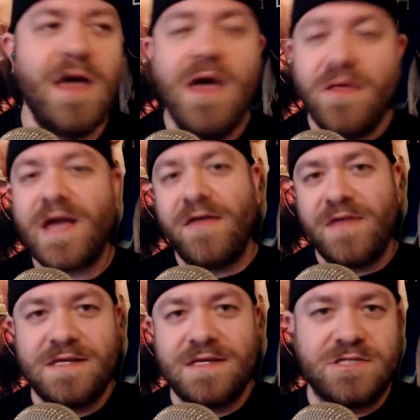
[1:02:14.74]
the guy that
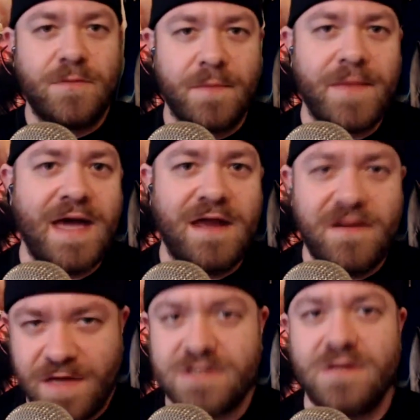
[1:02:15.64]
did Superbad,
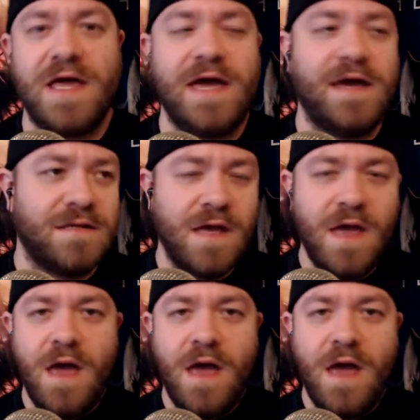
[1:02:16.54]
Adventureland,